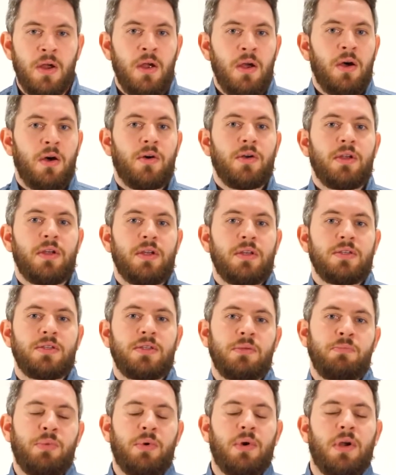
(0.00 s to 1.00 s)
or you can see
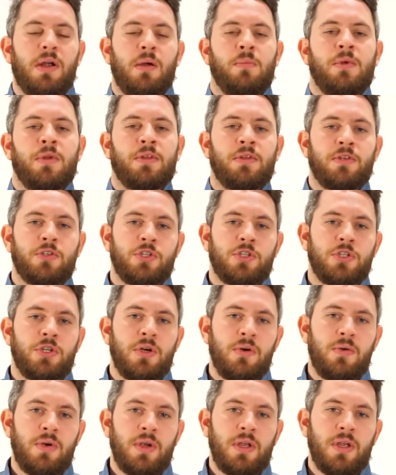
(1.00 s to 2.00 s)
parameters
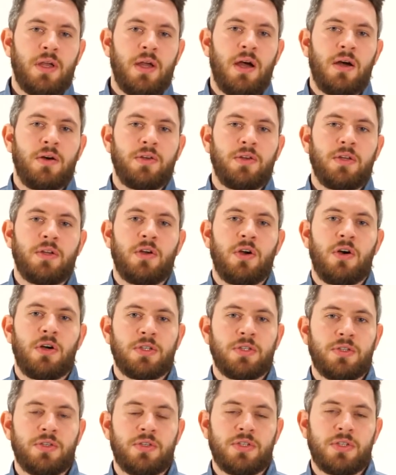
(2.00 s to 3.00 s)
showing how the
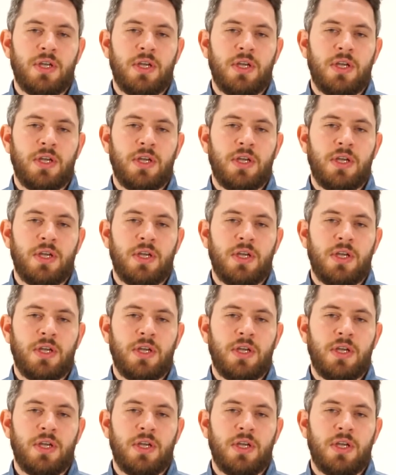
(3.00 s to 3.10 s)
contrast